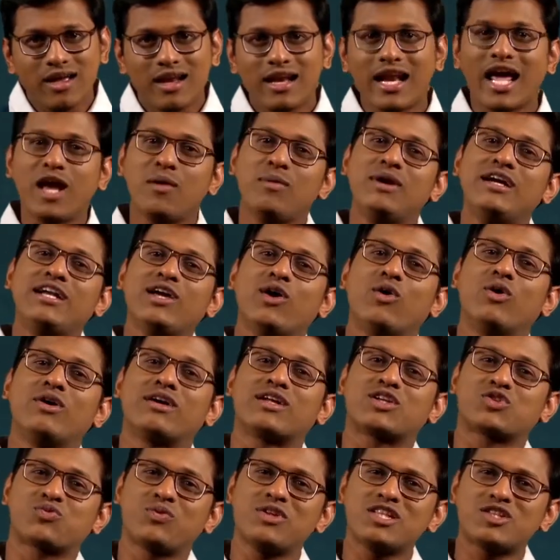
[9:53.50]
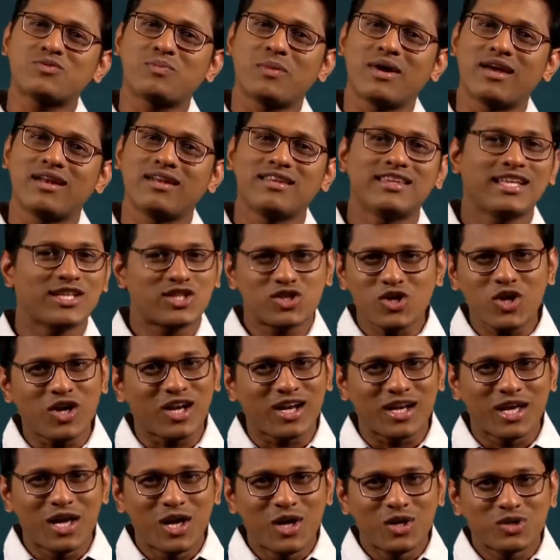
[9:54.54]
liability holders will smile. That's
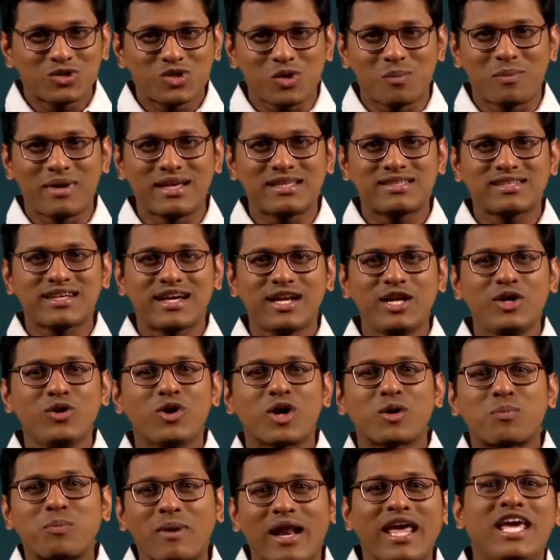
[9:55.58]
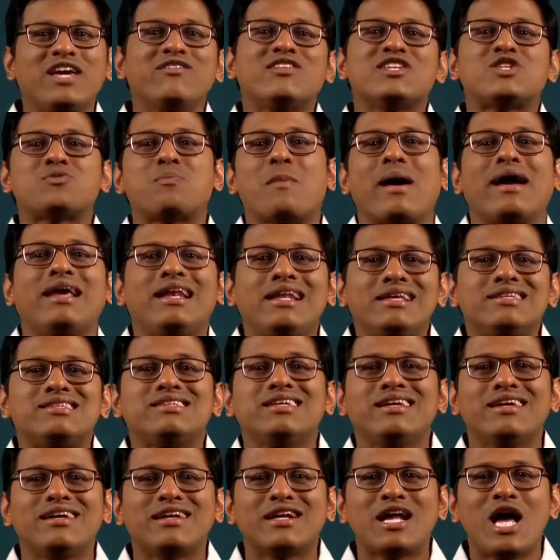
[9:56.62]
all. So, basically you are playing with smileys
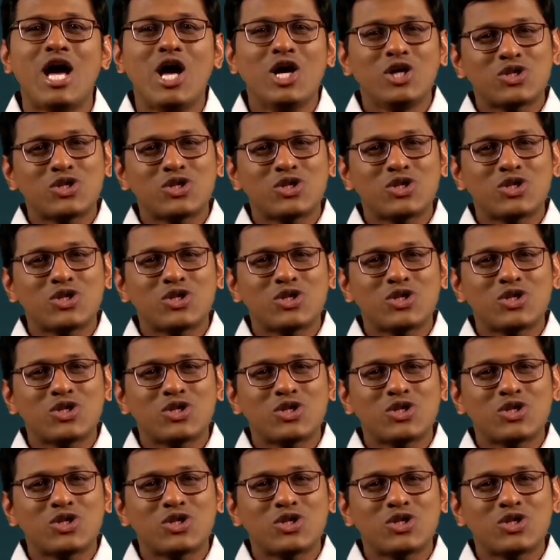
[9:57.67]
here.